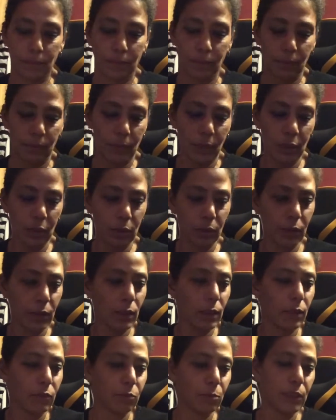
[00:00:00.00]
I don't
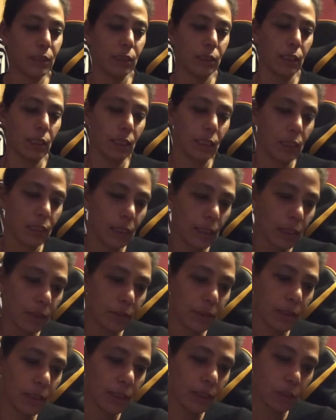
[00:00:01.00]
think I've missed anything. I
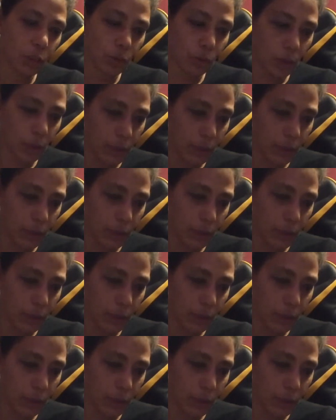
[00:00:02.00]
think that's all the